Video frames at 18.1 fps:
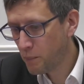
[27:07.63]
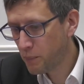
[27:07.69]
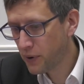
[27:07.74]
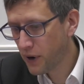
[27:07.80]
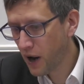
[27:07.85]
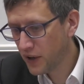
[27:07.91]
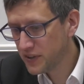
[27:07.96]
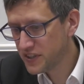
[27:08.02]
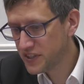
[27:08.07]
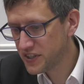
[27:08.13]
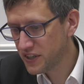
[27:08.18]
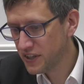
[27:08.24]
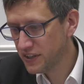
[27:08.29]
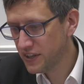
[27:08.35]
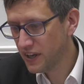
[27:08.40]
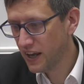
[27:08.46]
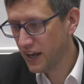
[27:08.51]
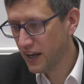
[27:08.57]

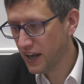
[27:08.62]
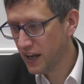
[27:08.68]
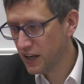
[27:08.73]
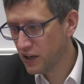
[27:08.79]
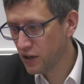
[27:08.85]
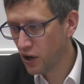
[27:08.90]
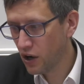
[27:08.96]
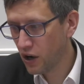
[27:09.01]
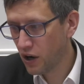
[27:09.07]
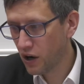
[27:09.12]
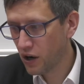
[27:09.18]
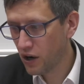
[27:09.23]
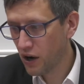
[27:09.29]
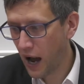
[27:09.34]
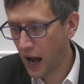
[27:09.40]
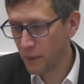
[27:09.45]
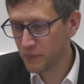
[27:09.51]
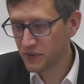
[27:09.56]
planted in
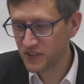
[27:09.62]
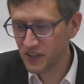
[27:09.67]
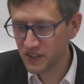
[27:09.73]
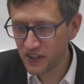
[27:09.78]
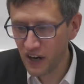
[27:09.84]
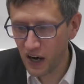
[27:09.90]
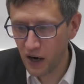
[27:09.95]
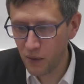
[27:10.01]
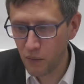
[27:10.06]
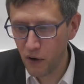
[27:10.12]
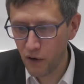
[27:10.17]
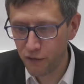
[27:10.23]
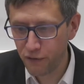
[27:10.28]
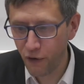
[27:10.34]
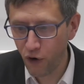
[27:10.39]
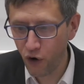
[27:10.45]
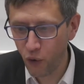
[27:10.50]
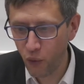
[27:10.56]
Amsterdam
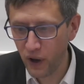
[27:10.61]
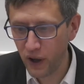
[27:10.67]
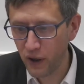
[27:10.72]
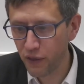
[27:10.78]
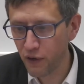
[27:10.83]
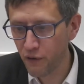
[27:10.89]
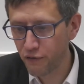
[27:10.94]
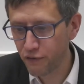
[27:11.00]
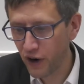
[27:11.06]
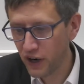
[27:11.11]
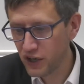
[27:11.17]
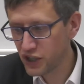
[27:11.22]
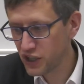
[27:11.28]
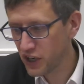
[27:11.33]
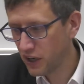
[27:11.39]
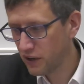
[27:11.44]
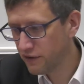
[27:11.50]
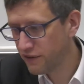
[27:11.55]
following the
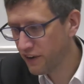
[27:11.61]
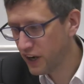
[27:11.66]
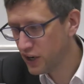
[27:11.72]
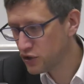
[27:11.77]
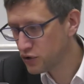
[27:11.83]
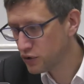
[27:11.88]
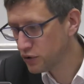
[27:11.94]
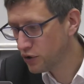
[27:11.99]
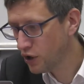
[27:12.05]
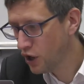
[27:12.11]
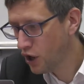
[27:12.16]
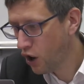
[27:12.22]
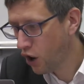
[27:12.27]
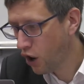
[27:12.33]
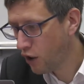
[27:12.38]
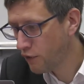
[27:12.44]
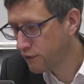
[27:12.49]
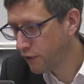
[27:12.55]
French invasion
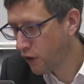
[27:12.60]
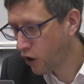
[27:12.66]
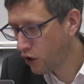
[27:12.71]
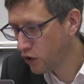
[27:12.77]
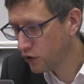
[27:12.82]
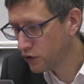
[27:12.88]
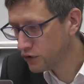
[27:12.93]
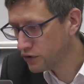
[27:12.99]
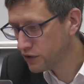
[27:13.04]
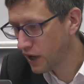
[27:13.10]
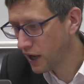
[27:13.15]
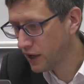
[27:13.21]
of Holland.